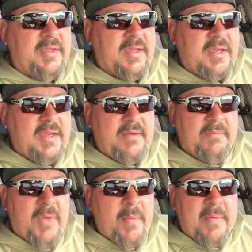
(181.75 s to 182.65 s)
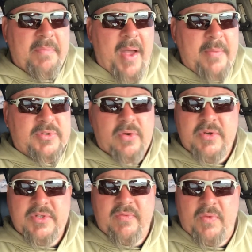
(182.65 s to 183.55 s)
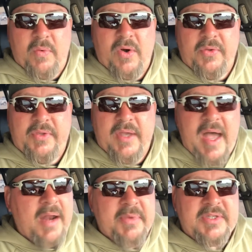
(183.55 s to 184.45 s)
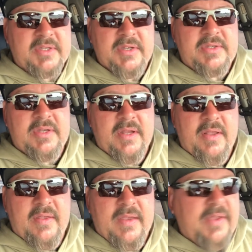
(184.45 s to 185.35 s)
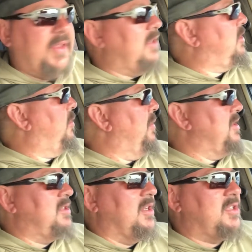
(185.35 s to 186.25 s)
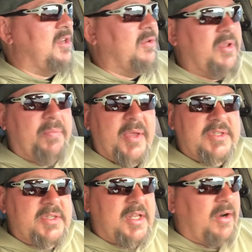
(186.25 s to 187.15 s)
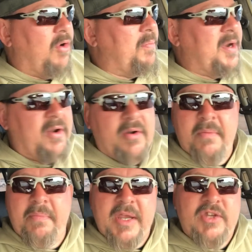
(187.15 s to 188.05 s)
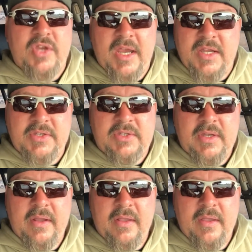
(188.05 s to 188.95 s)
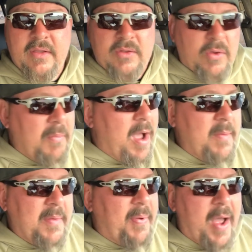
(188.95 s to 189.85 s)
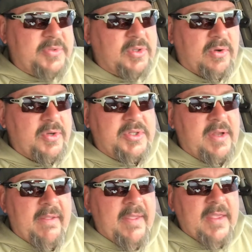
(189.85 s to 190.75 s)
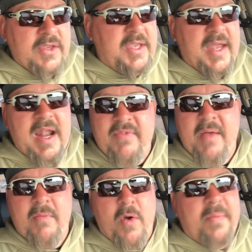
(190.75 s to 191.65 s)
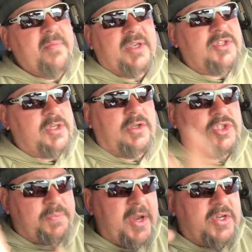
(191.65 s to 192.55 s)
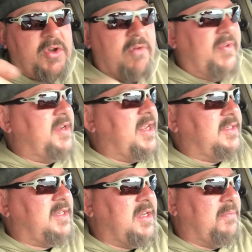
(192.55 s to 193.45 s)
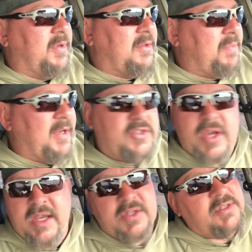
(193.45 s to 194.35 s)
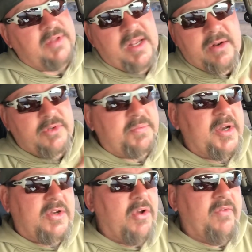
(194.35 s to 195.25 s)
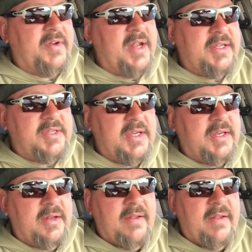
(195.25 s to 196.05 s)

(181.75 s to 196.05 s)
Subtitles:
the mom and pop stores of the world out of business. You think it's a coincidence the only places that are open are the big chains? No mom and pop stores. You can't have them open because it could spread COVID-19. But the big chains, they don't spread COVID-19.